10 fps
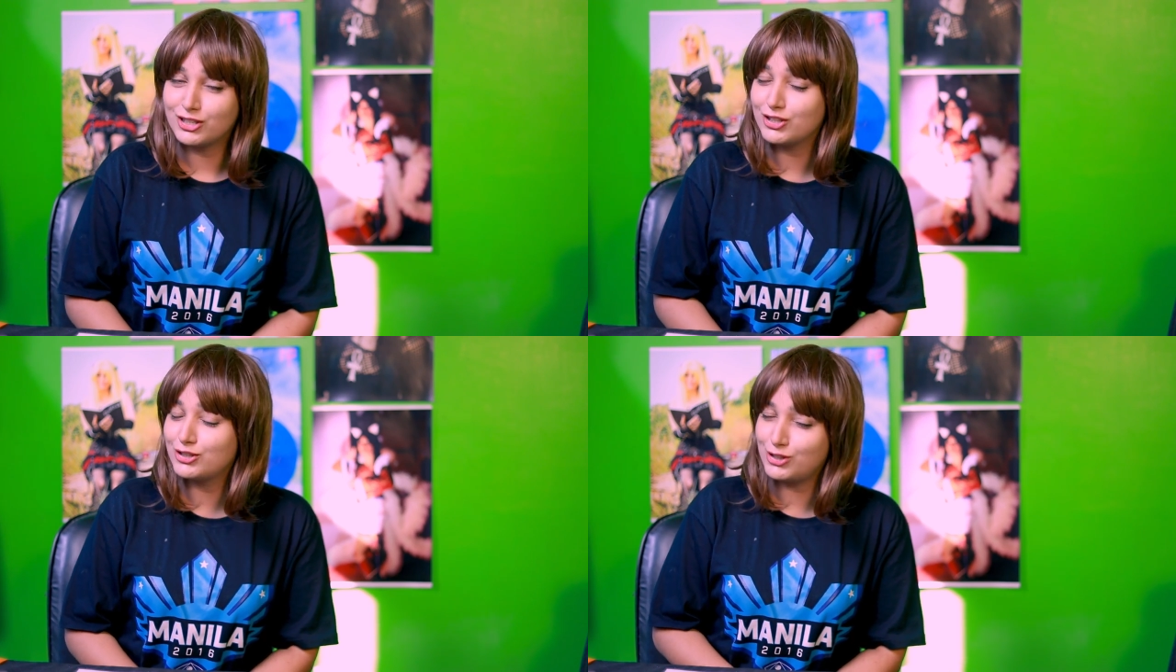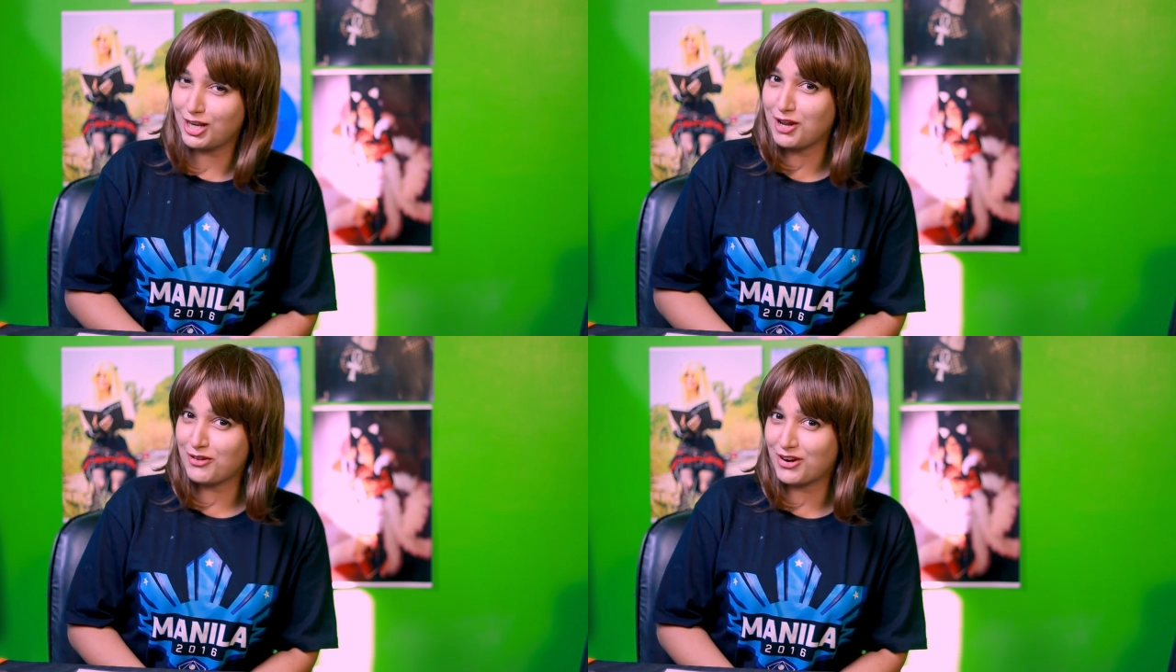So
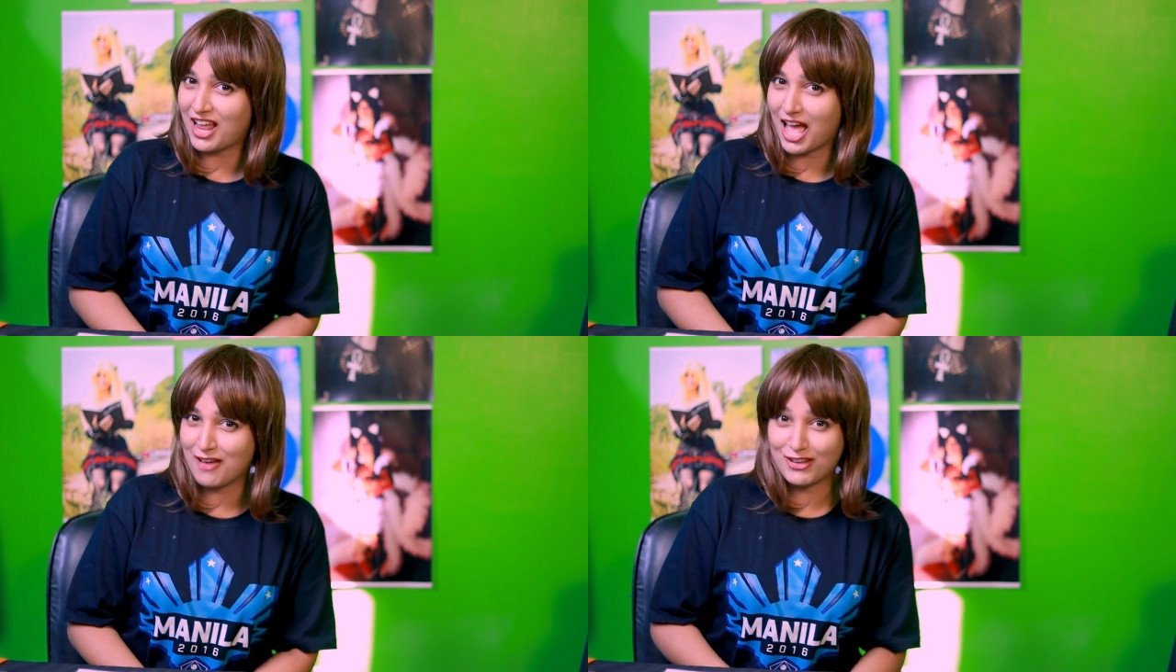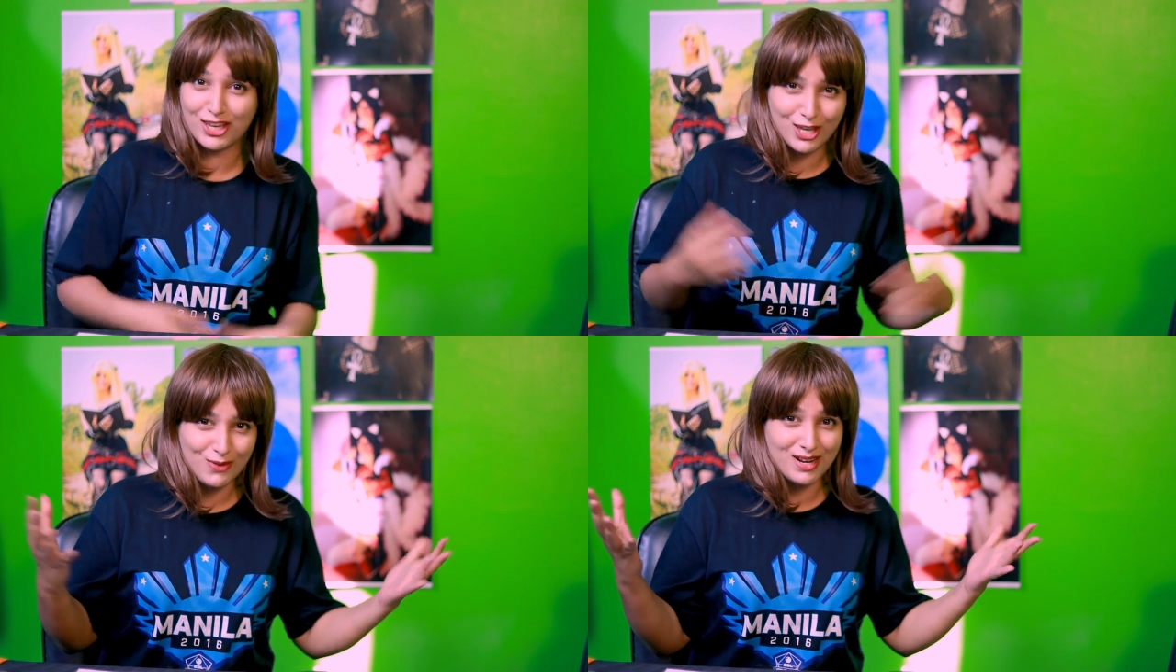today we're going to have
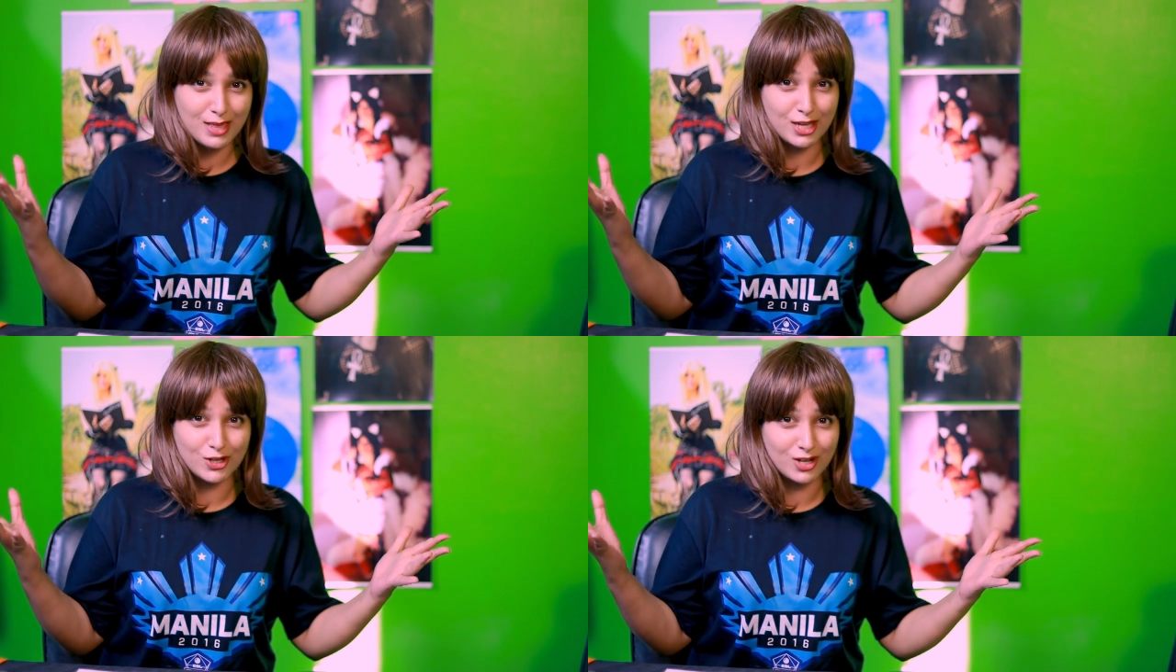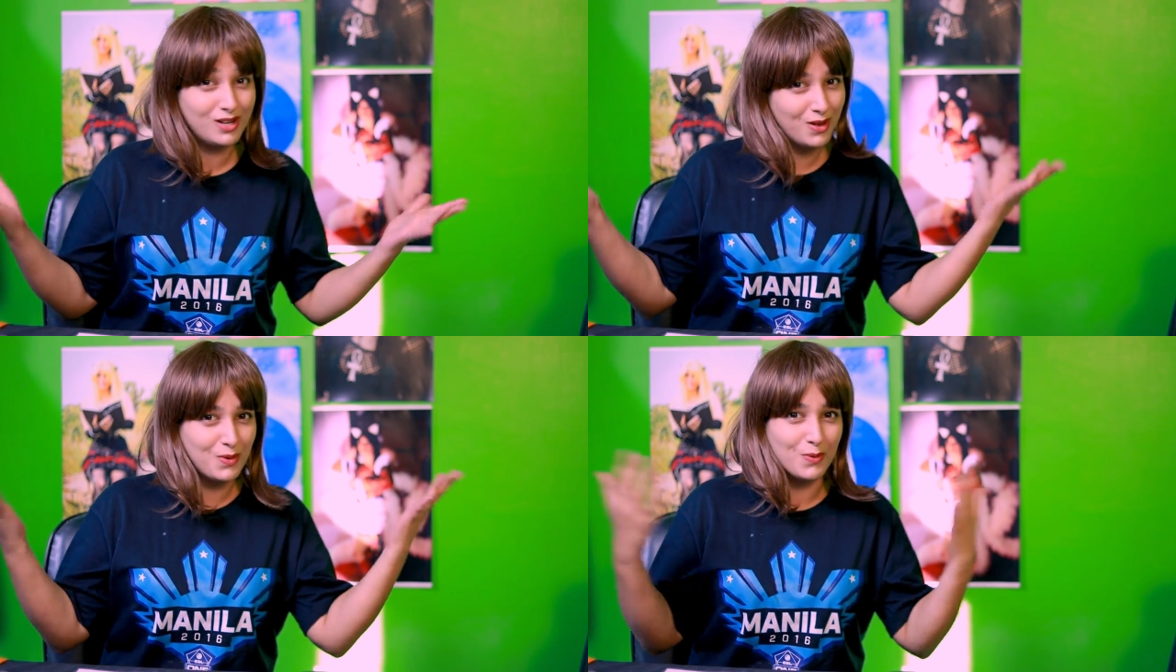a Q&A
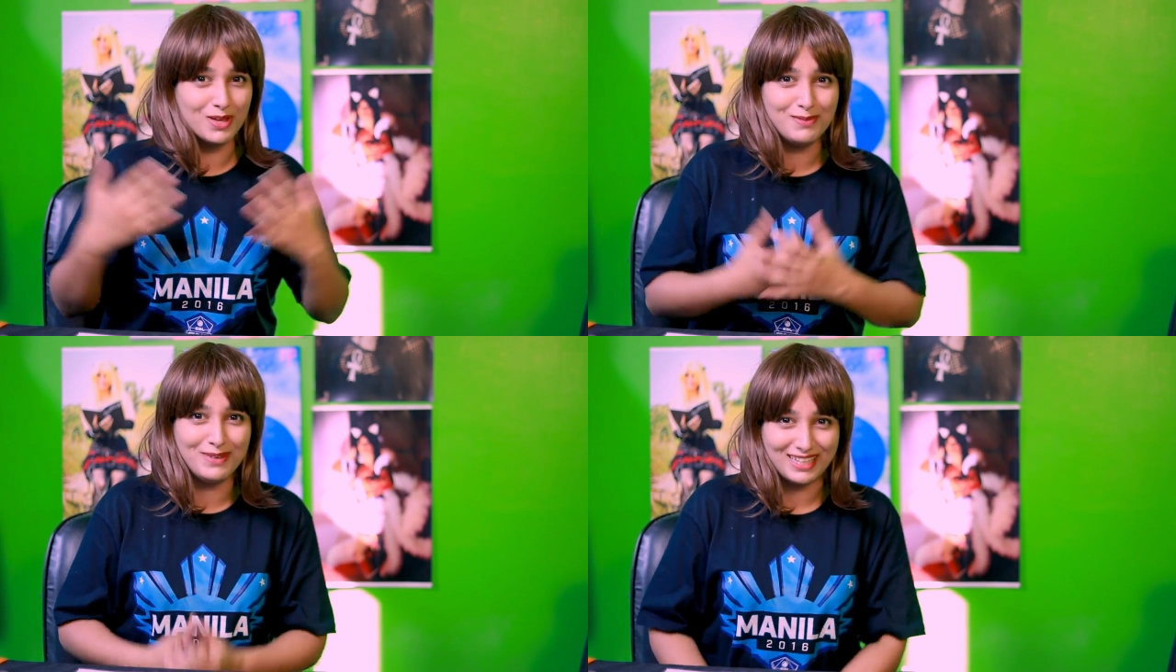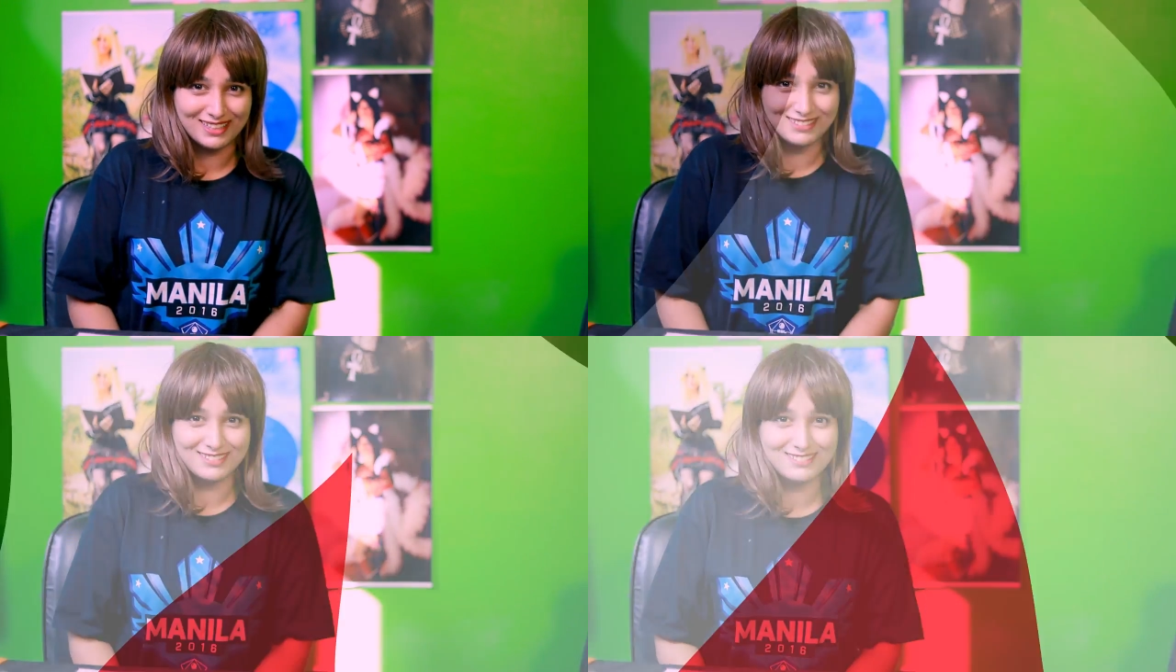session with me.